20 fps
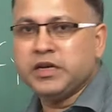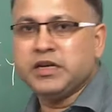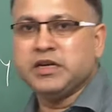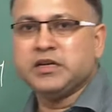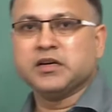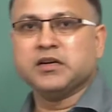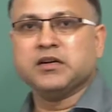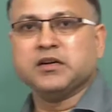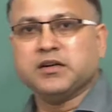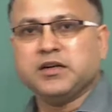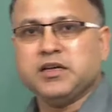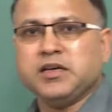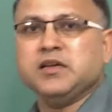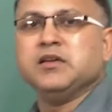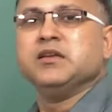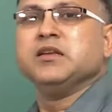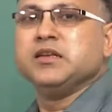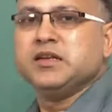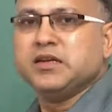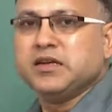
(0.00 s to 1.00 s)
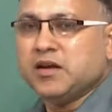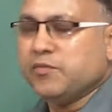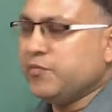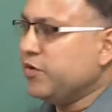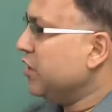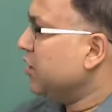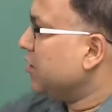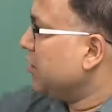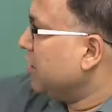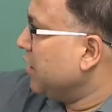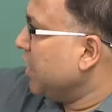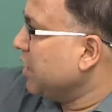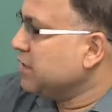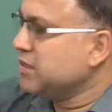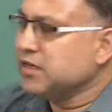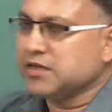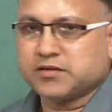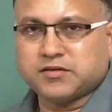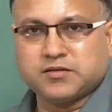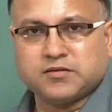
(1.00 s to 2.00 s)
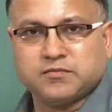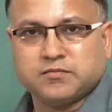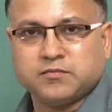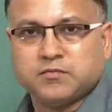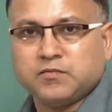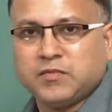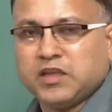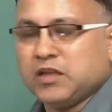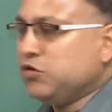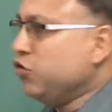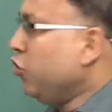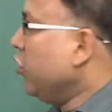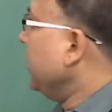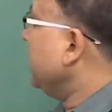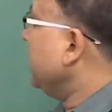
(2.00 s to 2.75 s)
internally determinate like this, though